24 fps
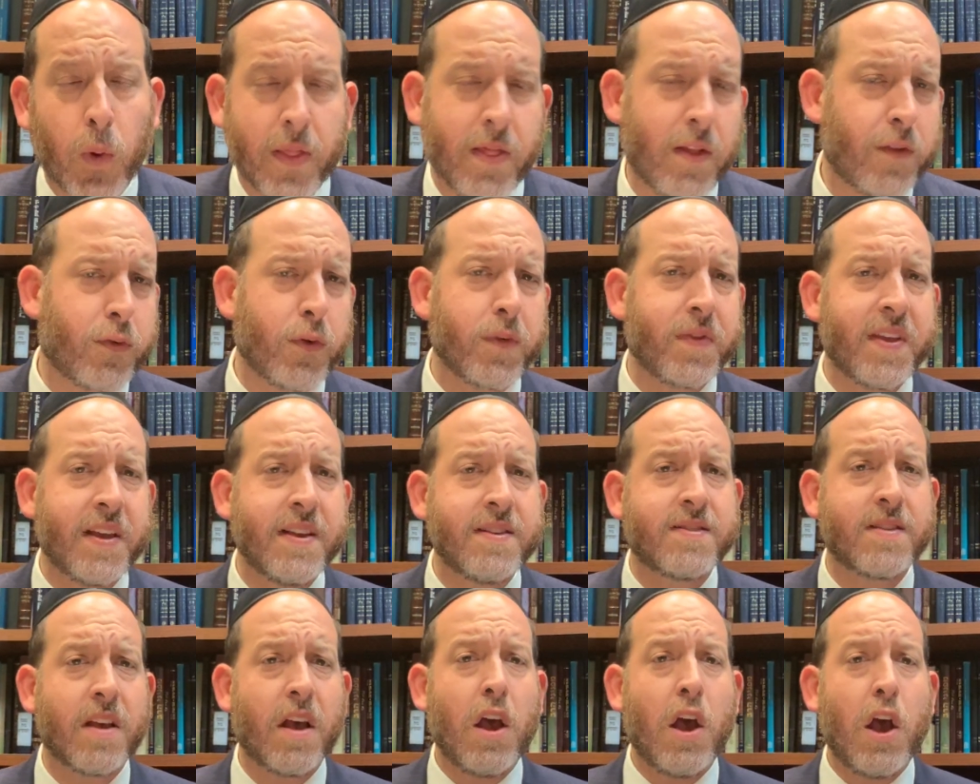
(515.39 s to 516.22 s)
And the truth
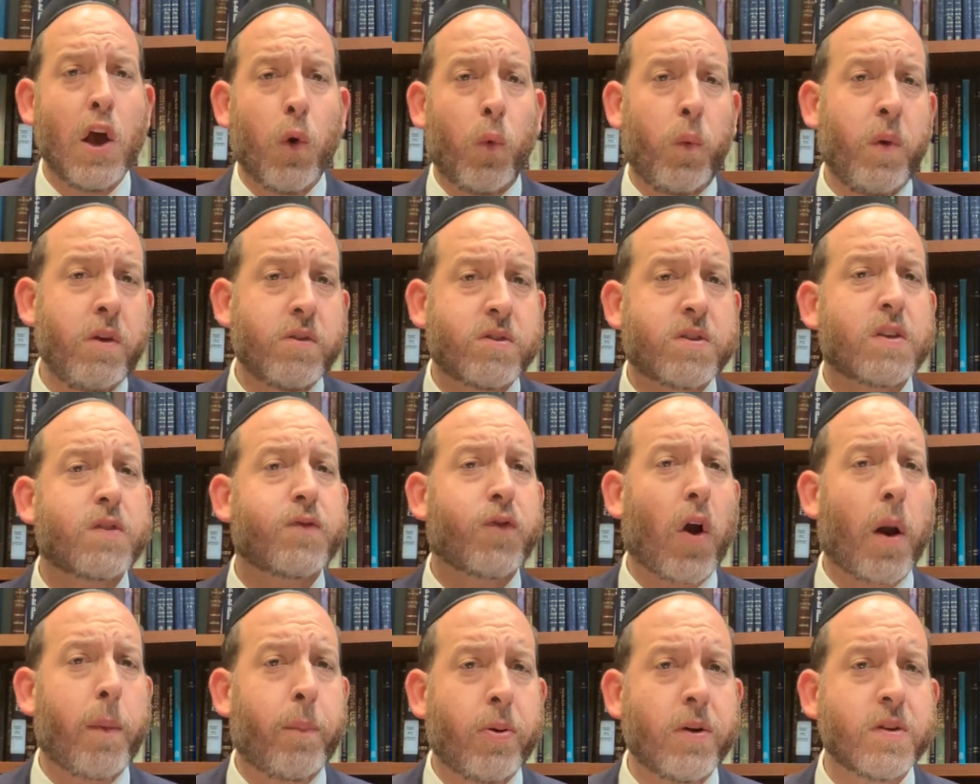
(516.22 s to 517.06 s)
is, we use this
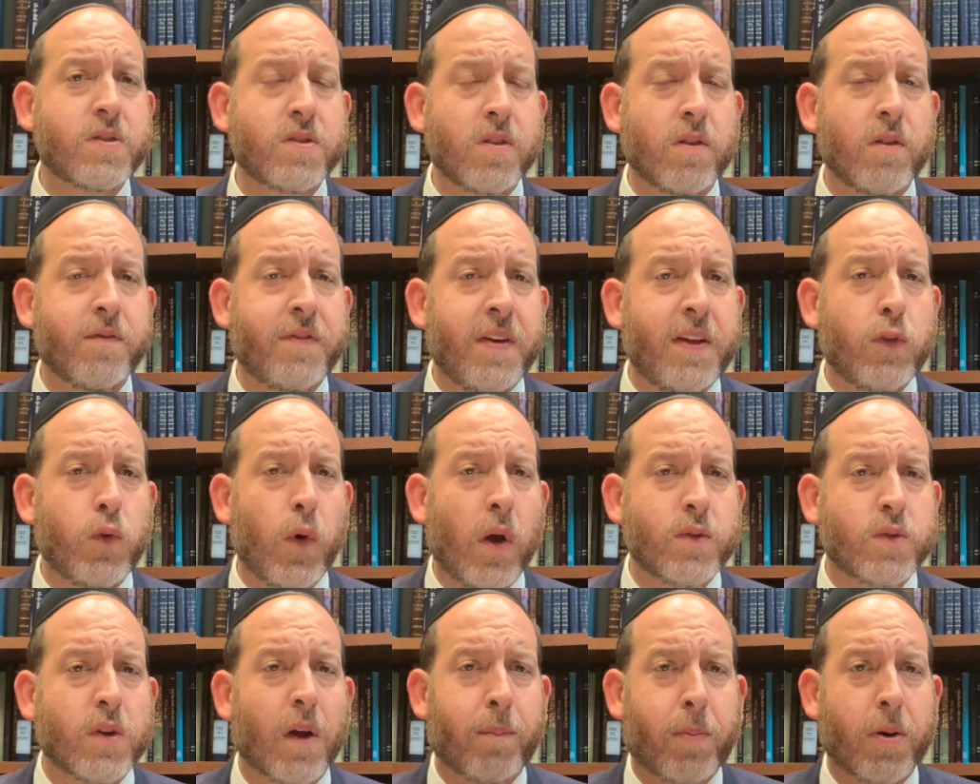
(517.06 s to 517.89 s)
for our personal vidu
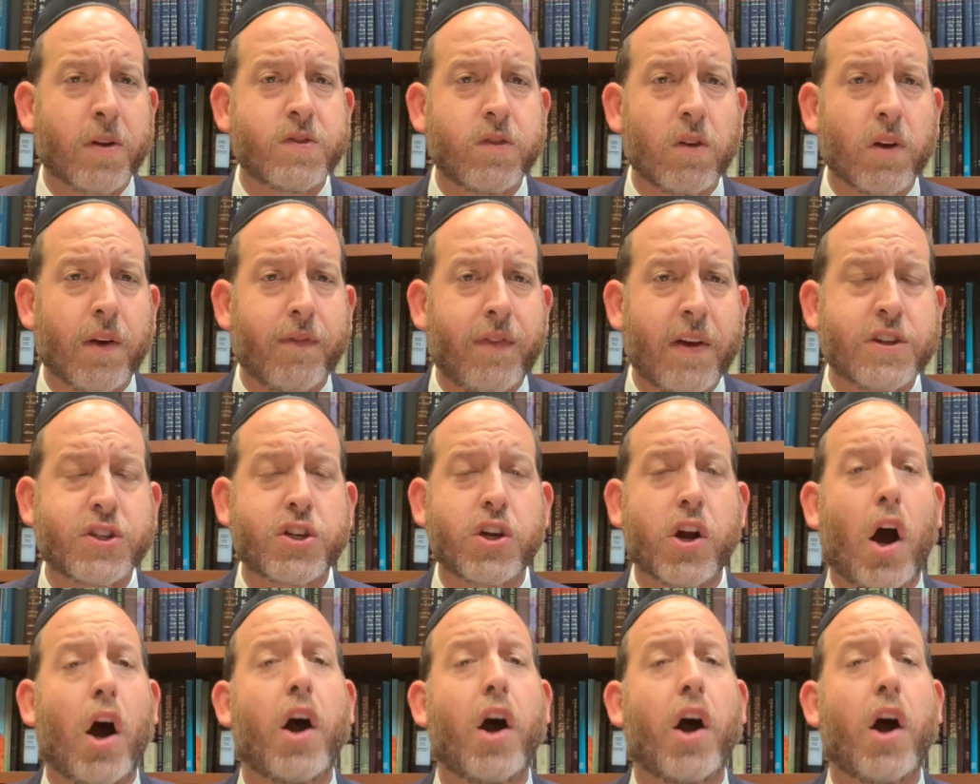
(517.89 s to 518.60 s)
as well, personal confession.